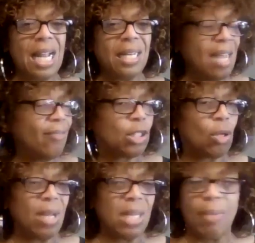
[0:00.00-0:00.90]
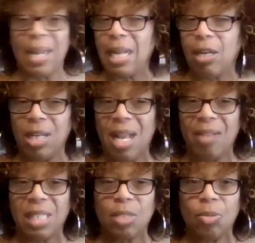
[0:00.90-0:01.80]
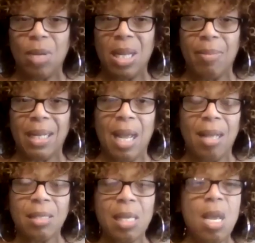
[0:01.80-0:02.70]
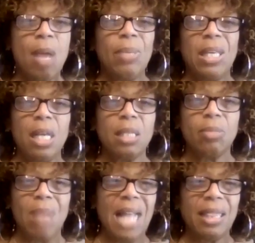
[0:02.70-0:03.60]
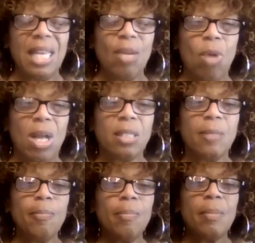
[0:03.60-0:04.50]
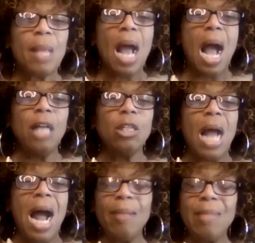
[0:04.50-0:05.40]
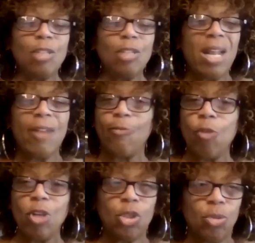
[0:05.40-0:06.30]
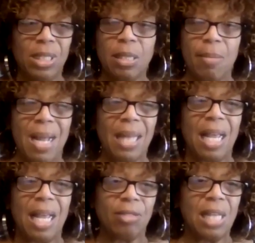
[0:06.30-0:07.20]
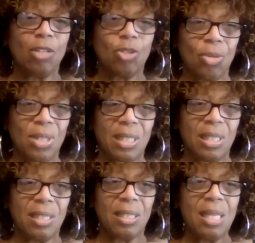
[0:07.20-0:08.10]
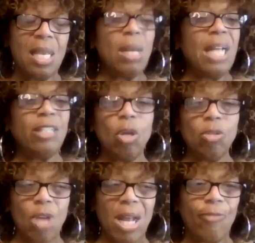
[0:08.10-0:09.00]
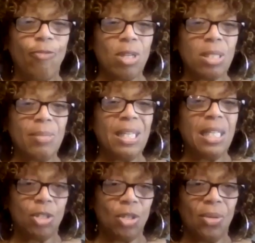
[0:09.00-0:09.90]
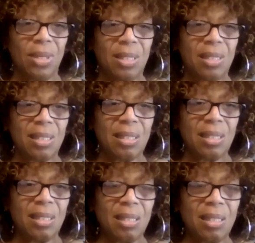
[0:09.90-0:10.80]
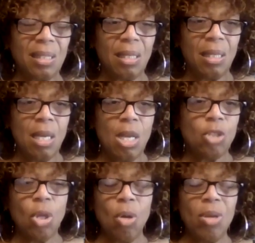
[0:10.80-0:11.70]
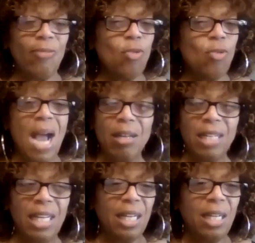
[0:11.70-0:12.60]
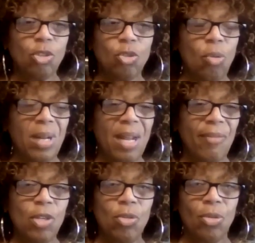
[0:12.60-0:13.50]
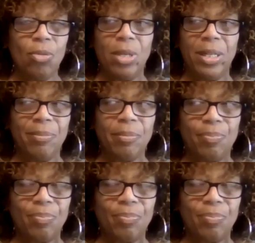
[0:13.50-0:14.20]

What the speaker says: I never told anybody they couldn't have sex with anybody else because my thing was, I'm not trying to force you into my lifestyle choices, and don't try to force me into yours. So if you out here doing whatever you're doing,